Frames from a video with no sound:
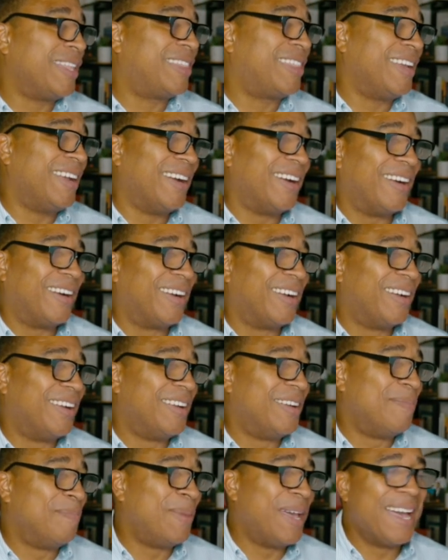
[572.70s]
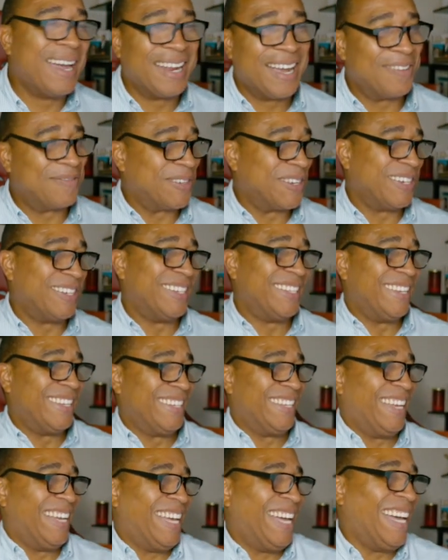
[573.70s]
there. Man, I'm good.
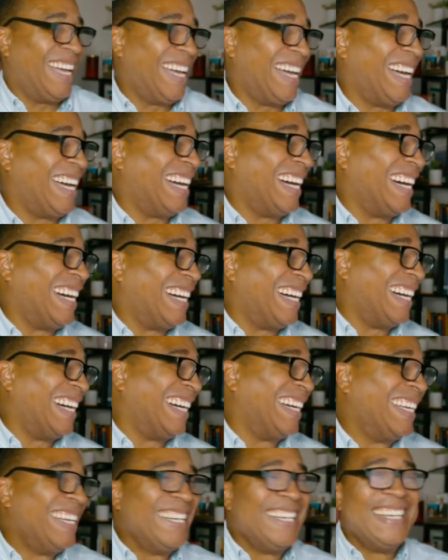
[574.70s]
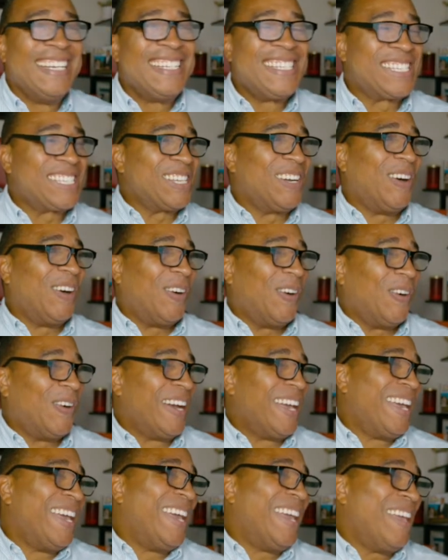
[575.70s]
So